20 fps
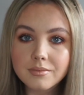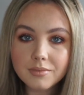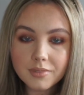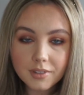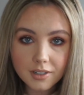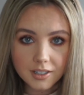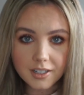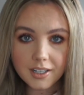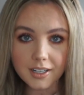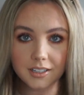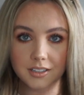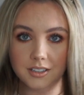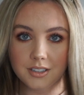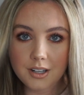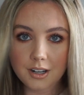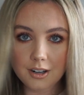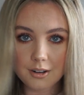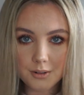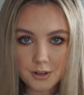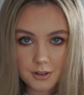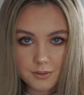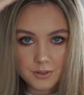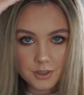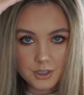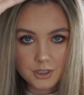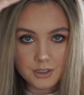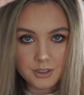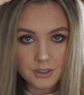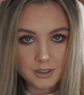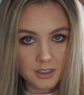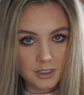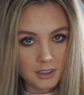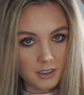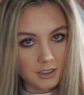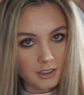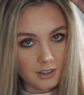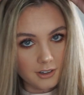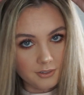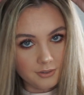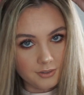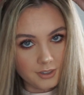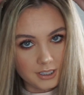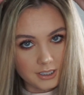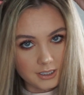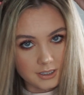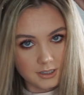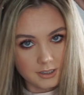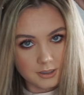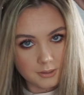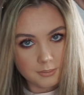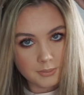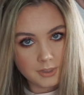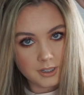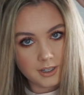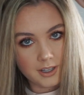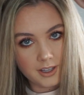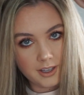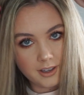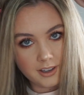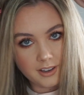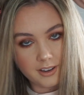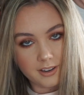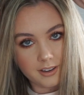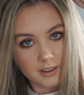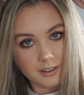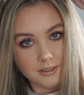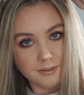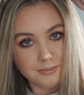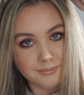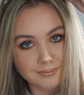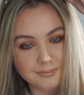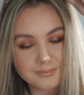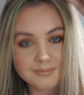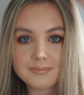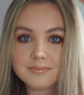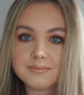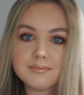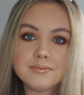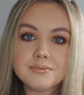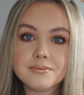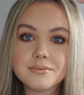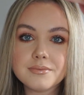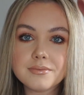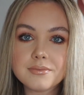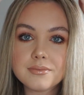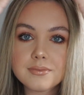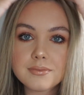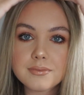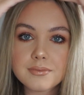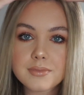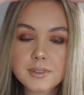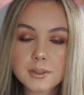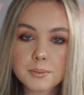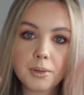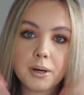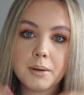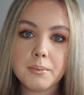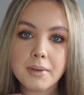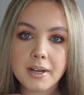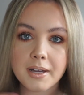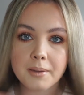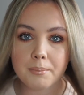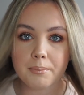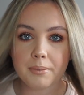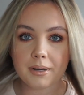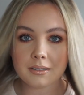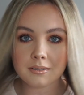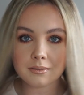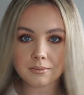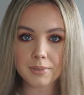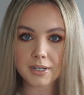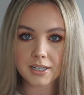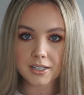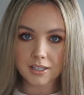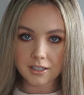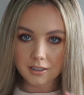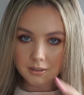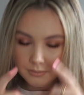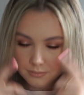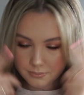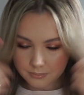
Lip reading: Okay, so I've just like fixed my hair and popped my headband back in.